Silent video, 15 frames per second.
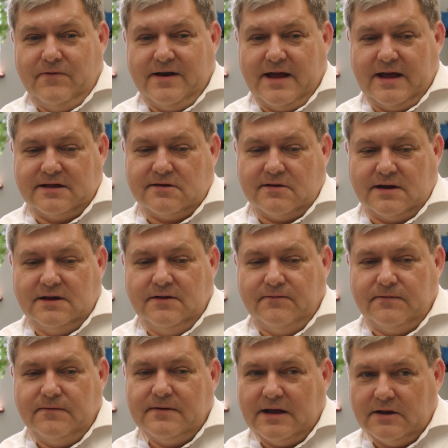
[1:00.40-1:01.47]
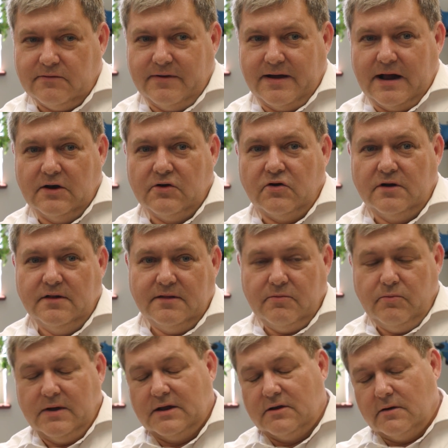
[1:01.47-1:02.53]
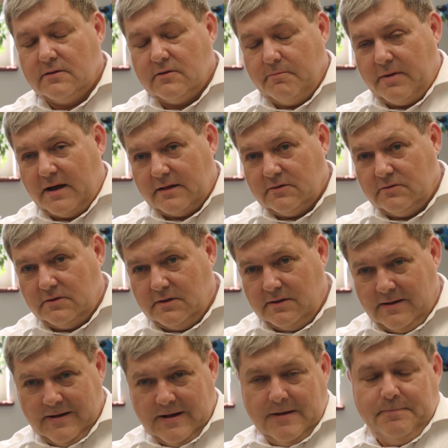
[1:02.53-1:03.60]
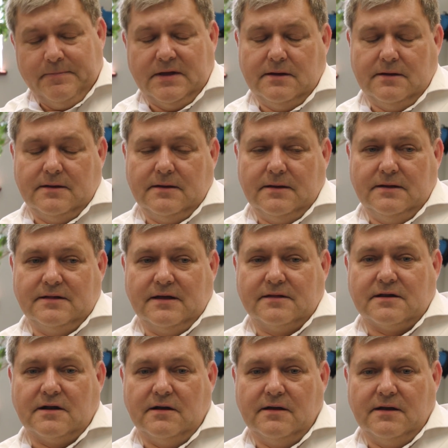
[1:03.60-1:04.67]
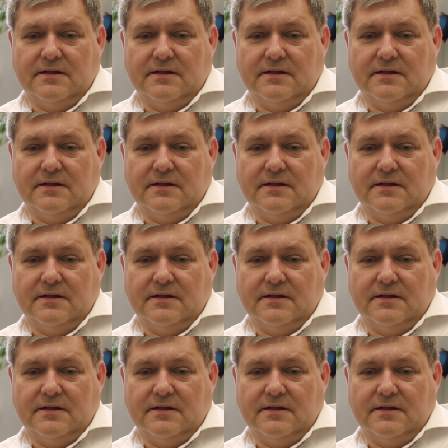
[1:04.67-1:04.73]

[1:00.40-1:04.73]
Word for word: very attractive kind of algorithms we can also pass to the uh, industrial